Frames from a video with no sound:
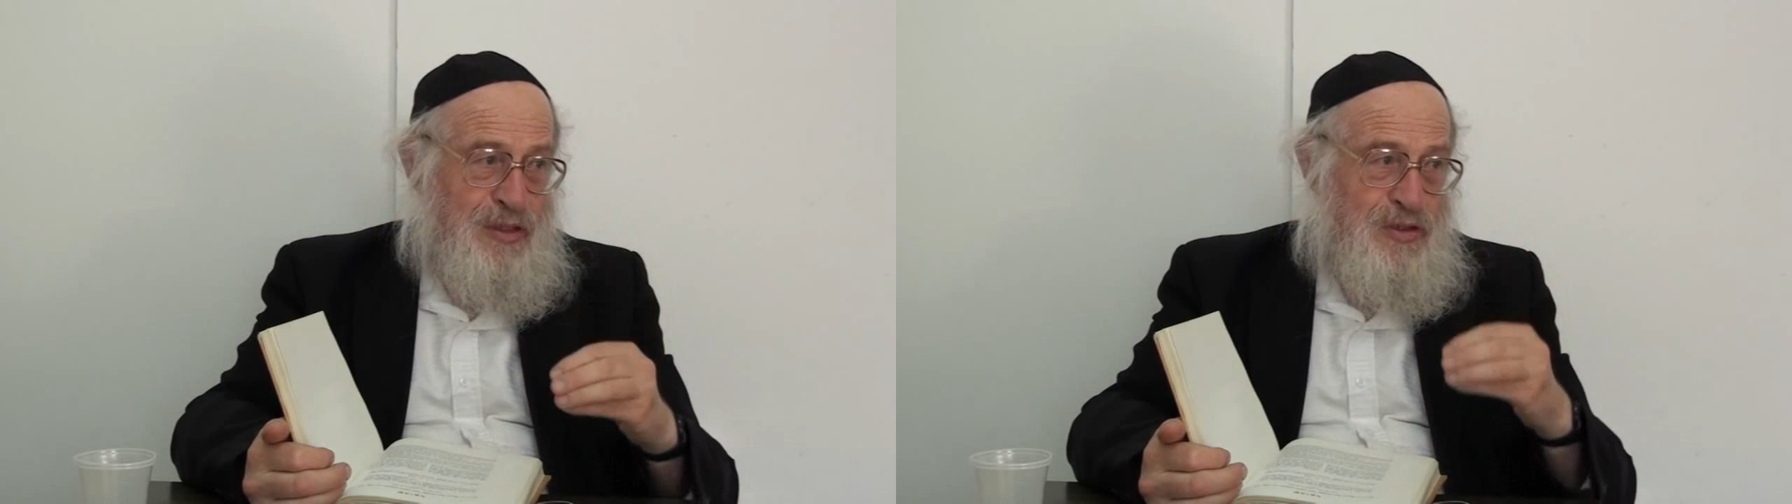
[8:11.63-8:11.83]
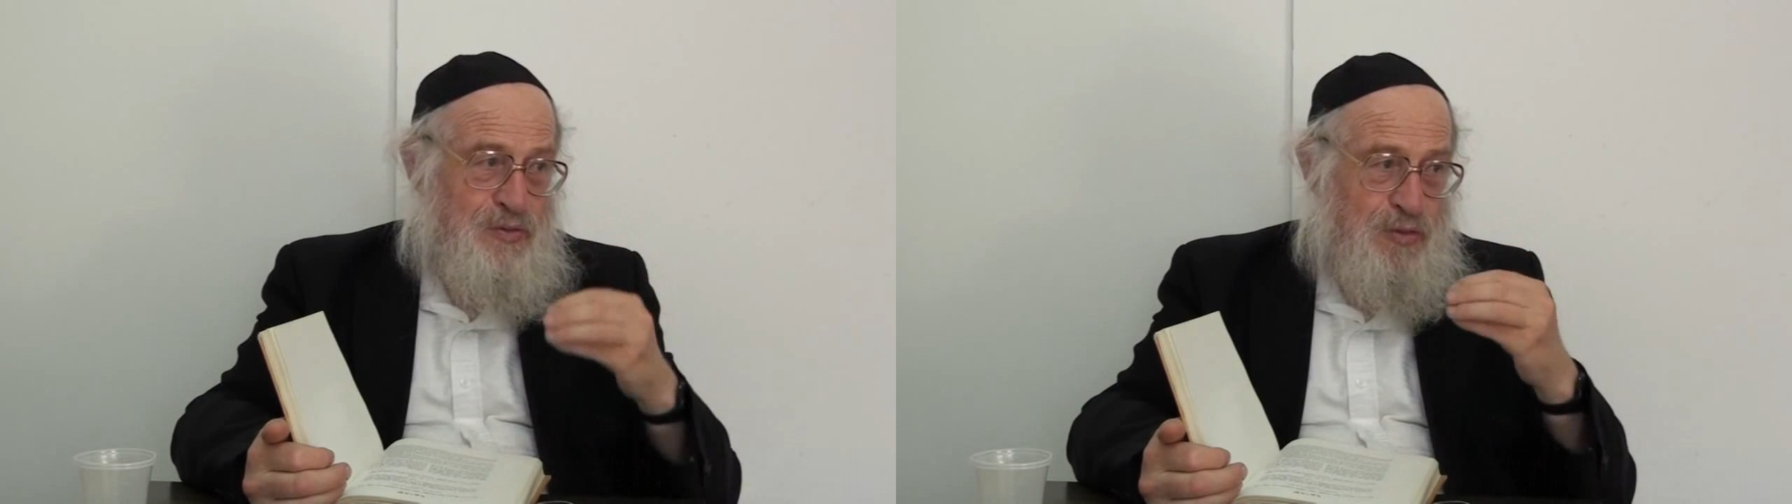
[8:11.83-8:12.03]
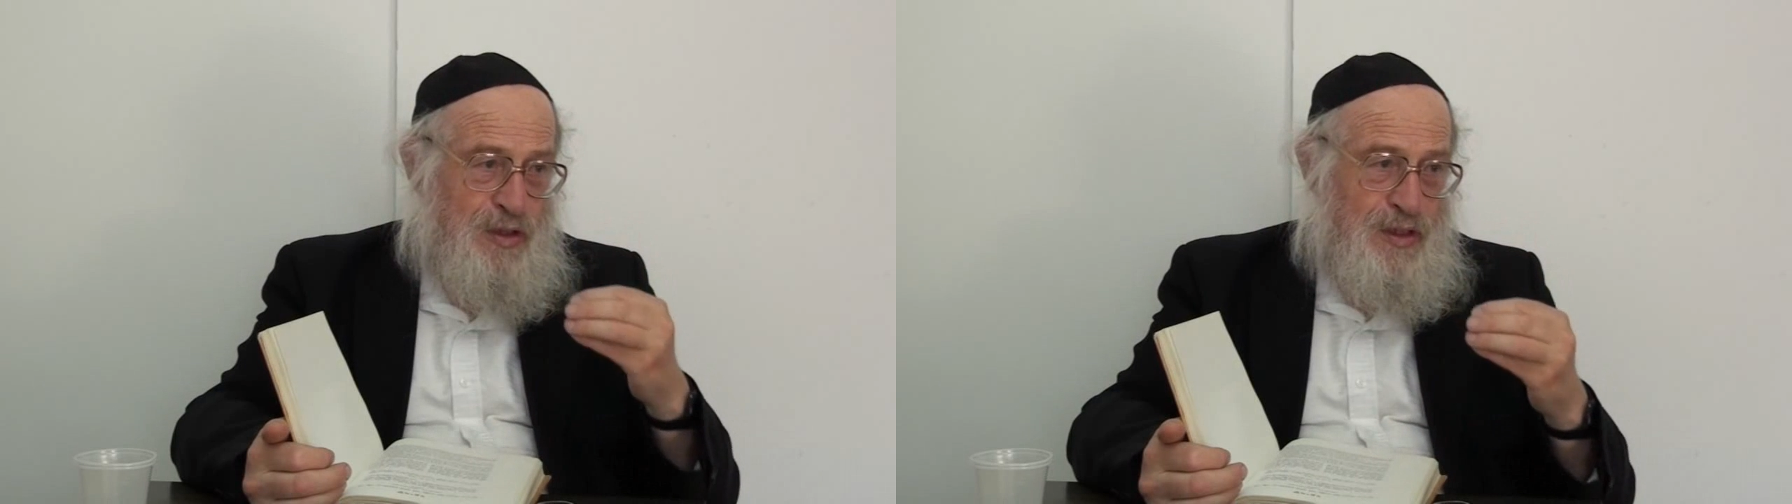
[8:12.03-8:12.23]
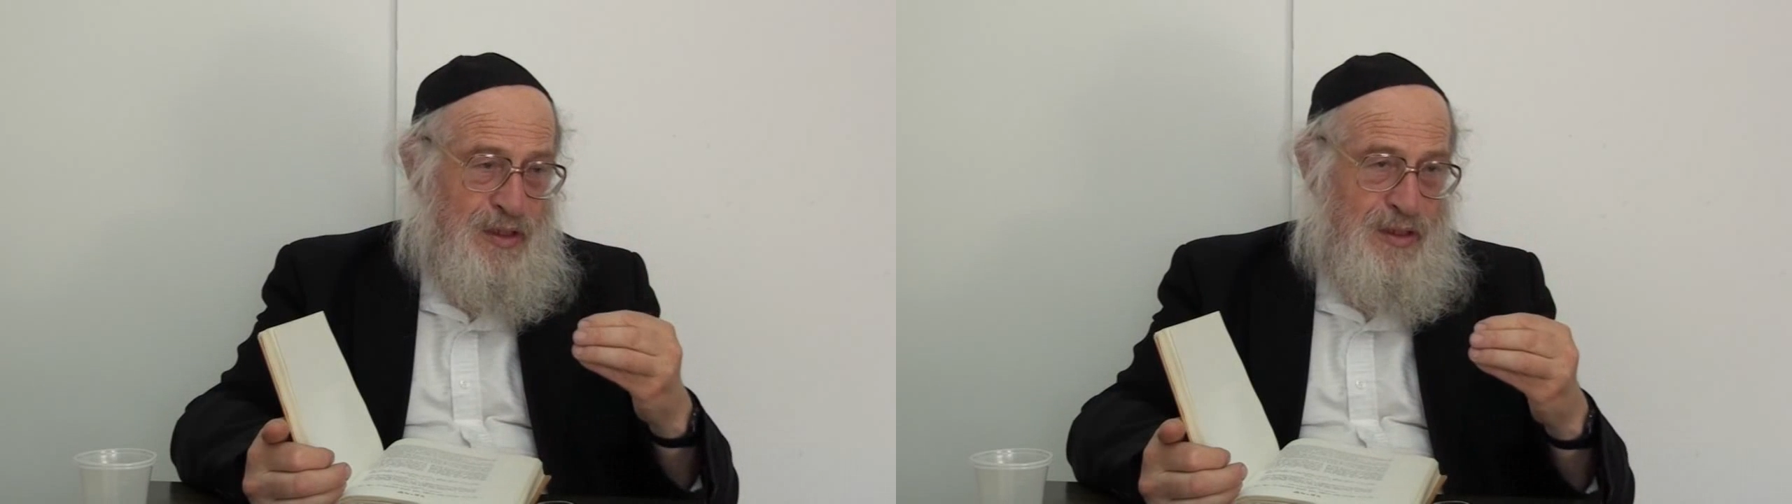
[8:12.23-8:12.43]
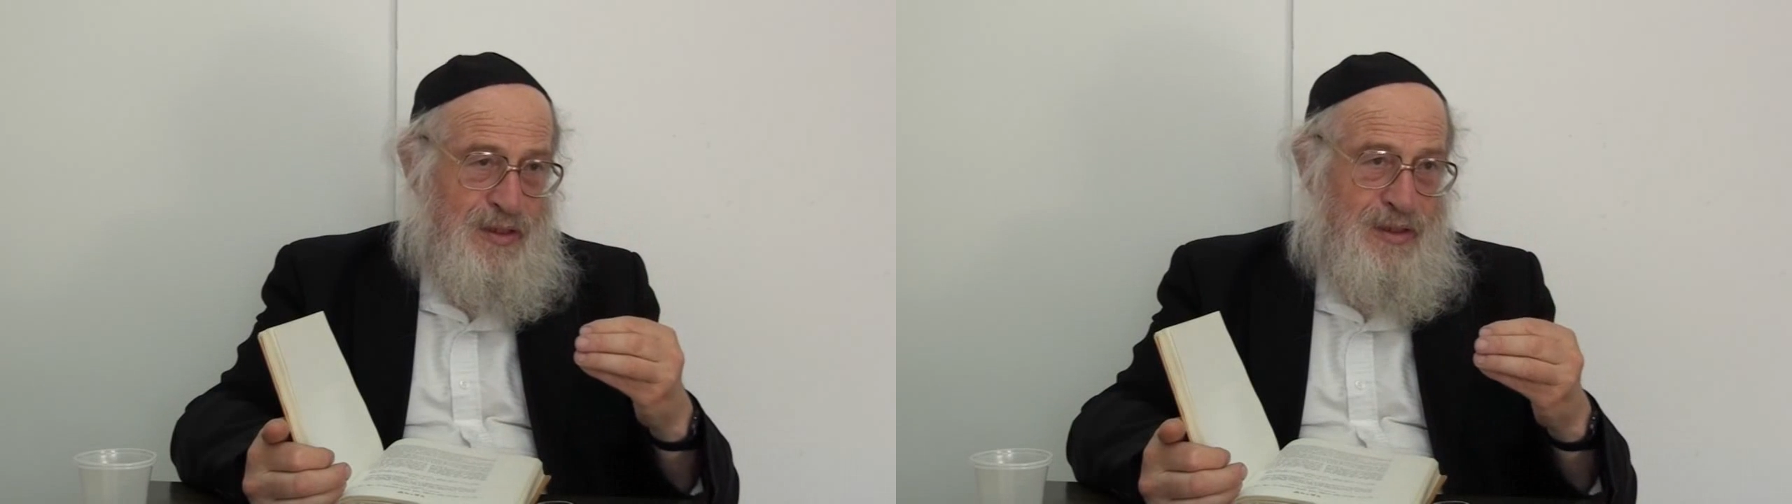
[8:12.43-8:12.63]
But
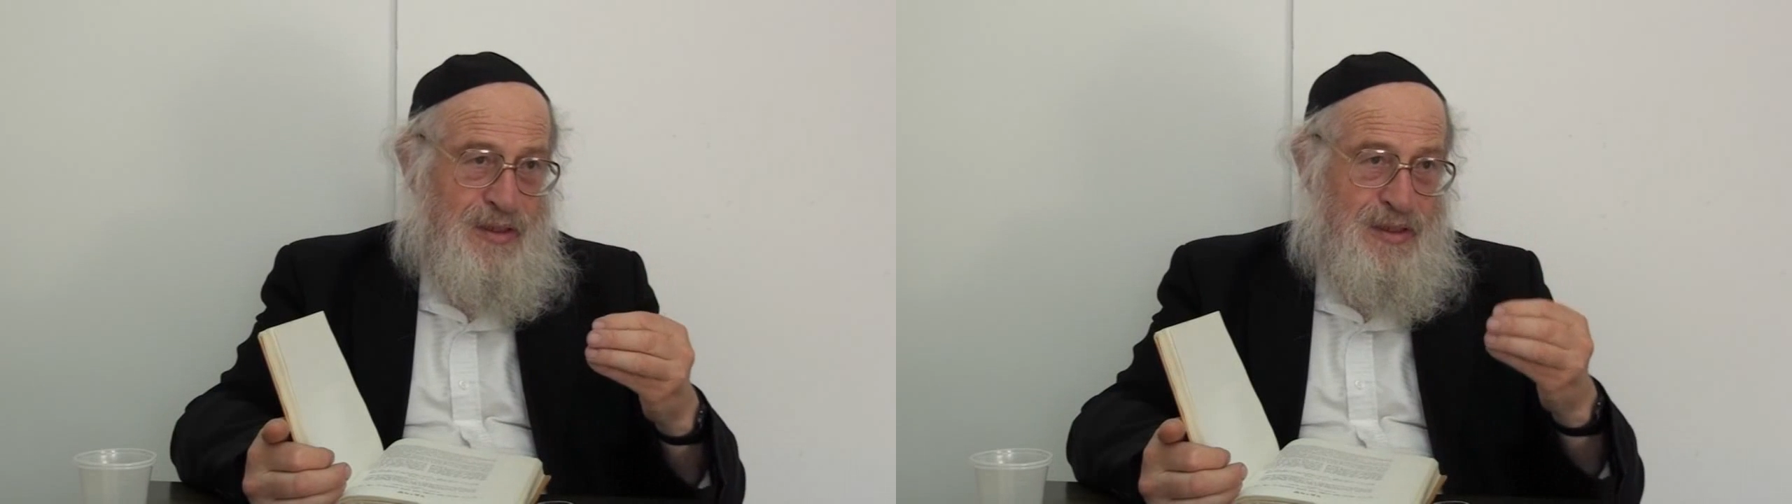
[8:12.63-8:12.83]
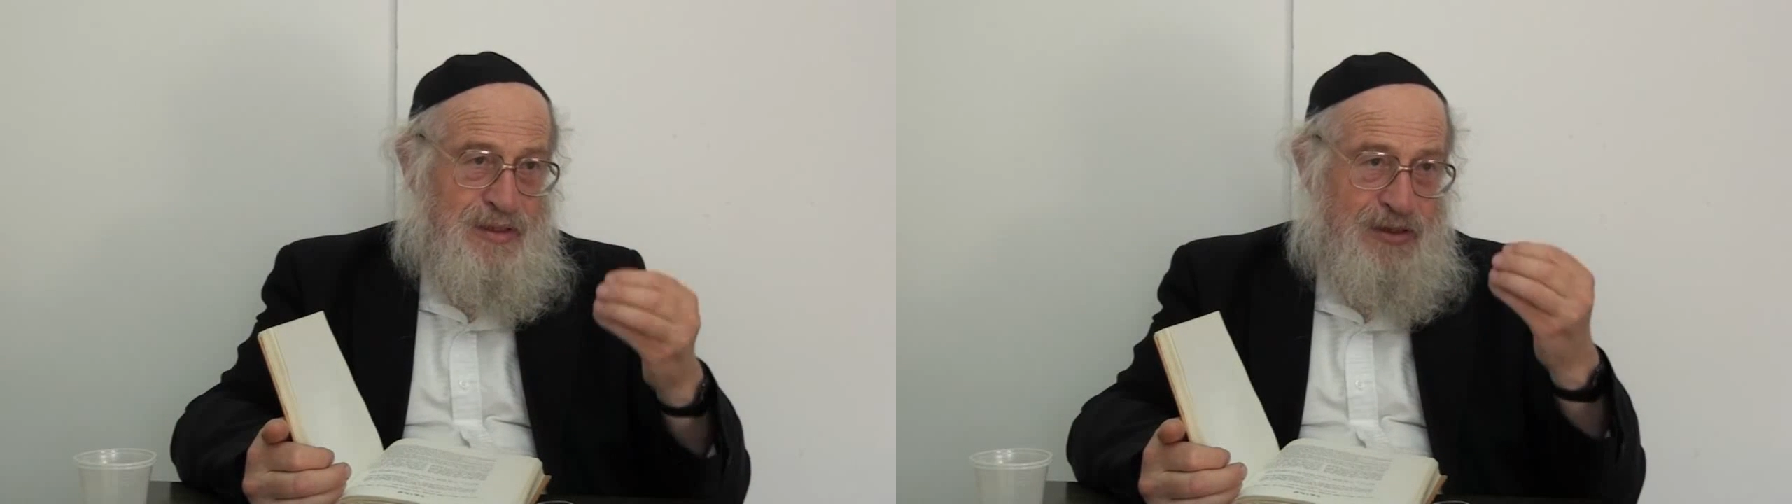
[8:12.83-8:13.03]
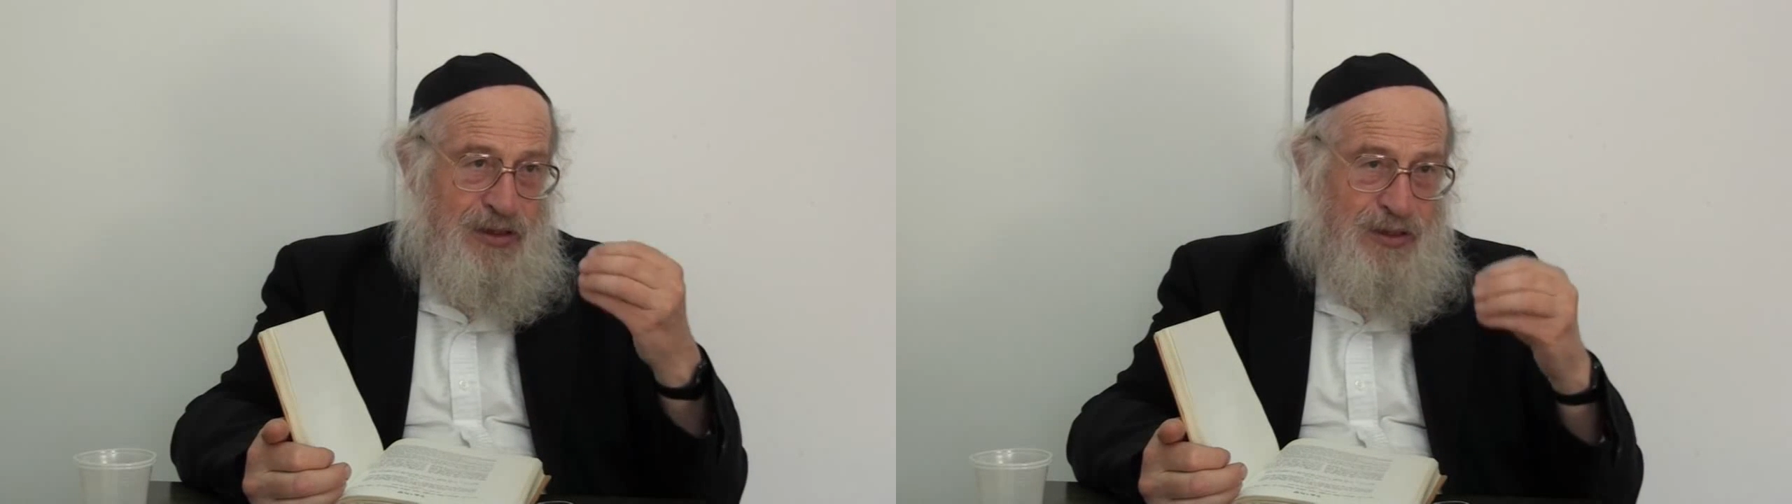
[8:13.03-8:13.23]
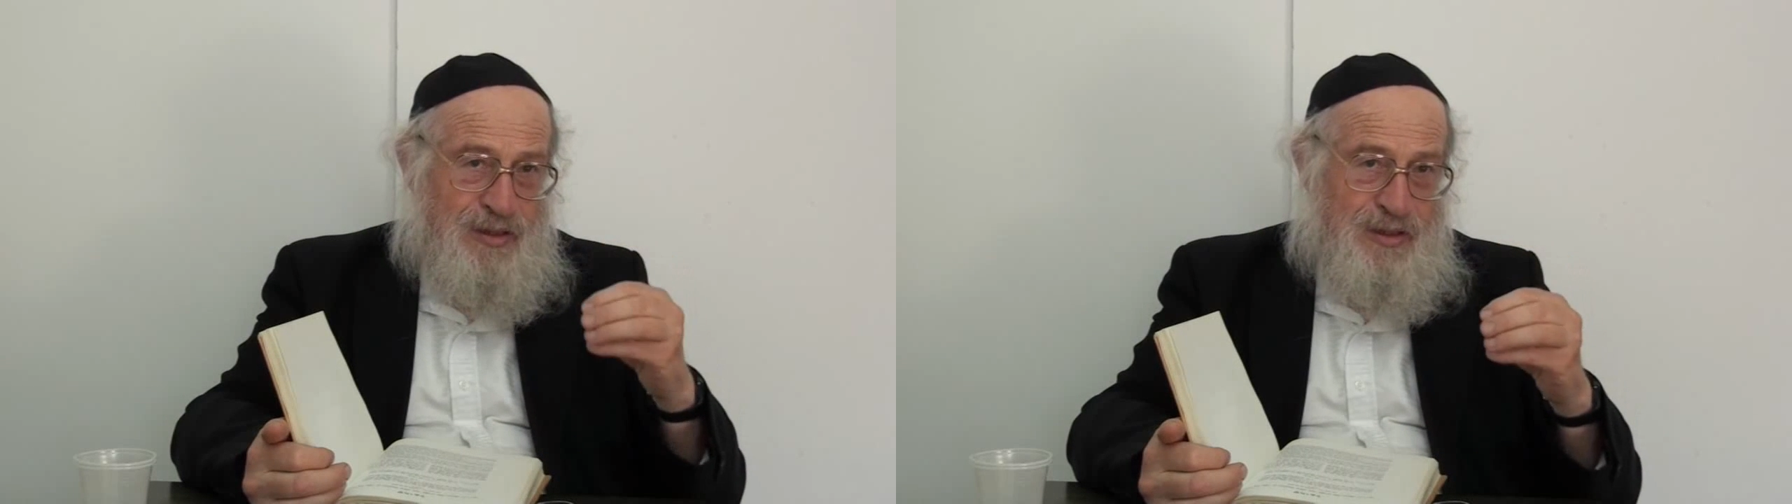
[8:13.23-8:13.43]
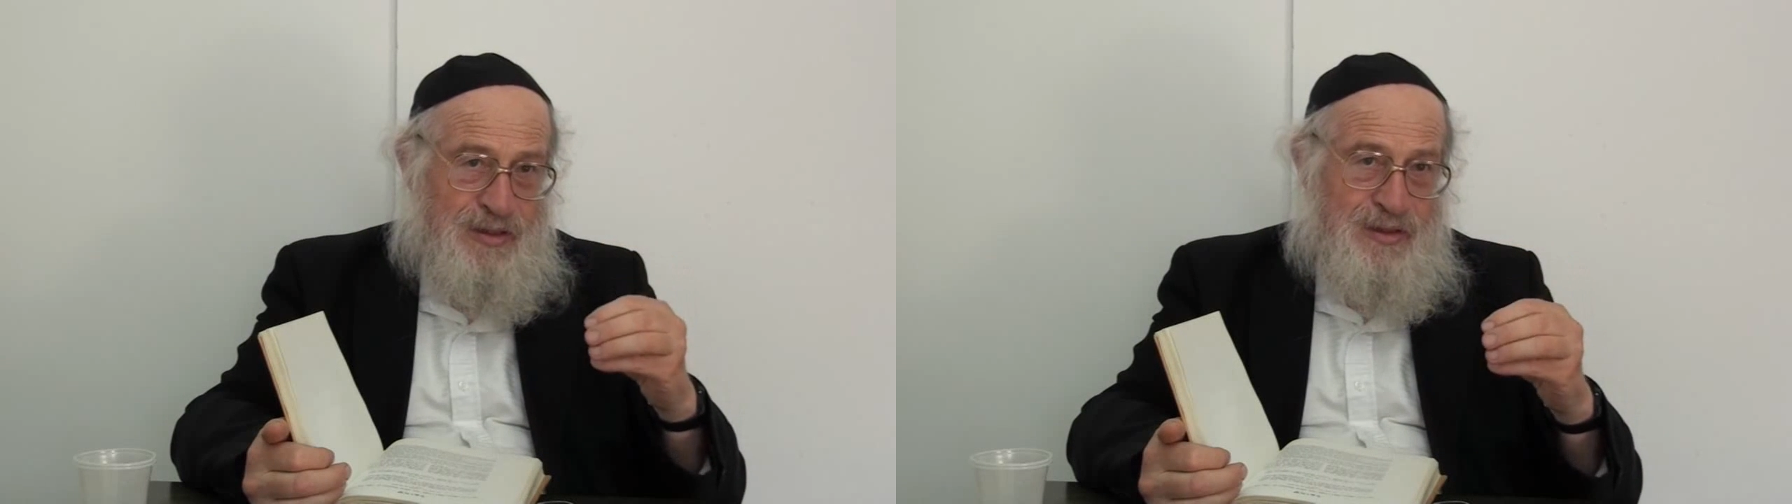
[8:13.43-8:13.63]
Shmuel, his
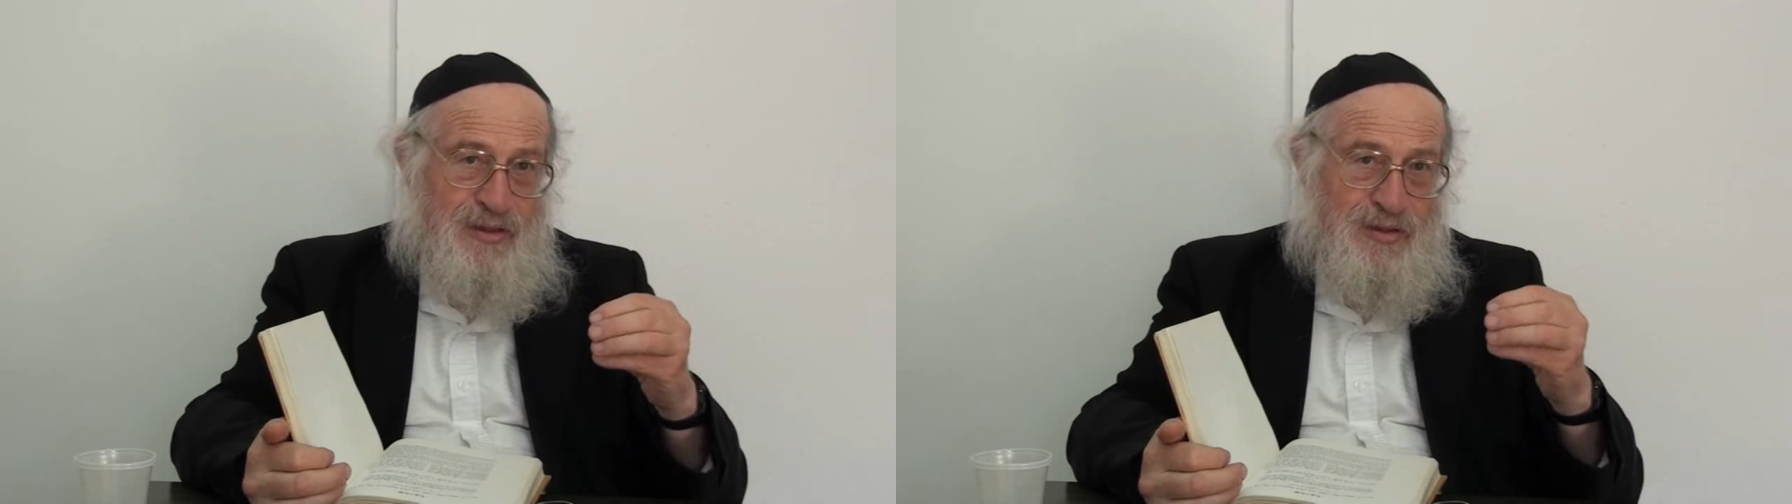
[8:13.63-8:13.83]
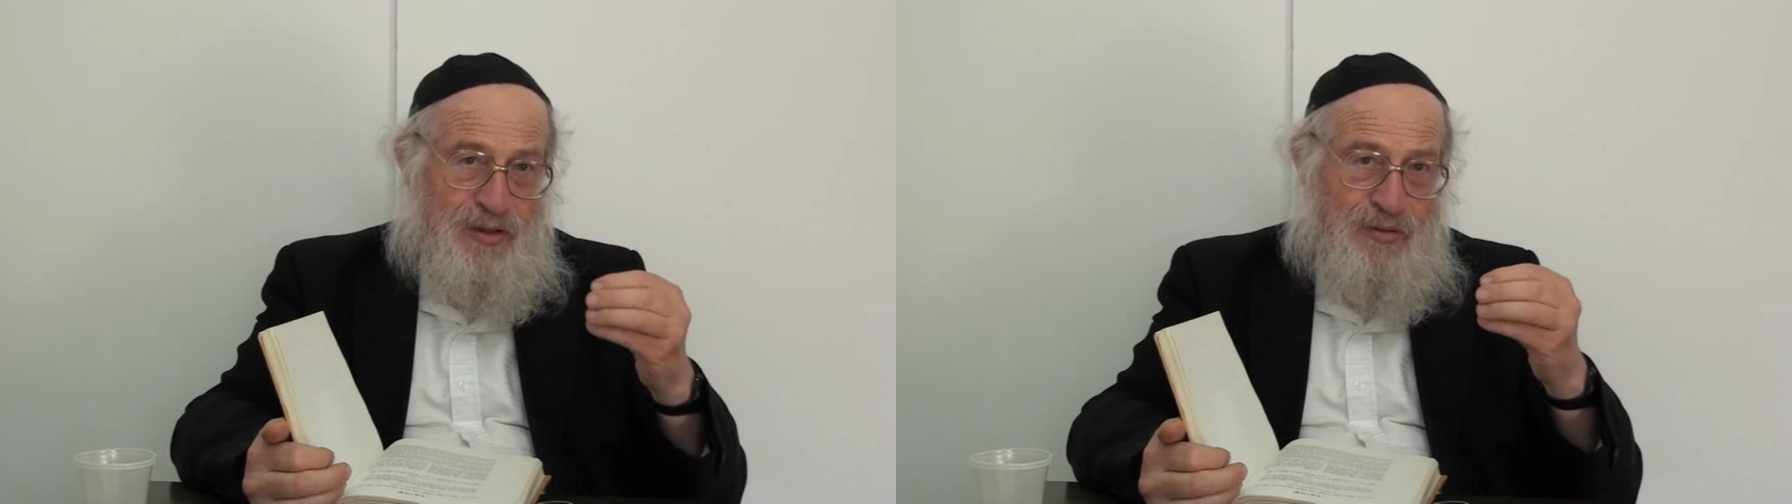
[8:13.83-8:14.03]
children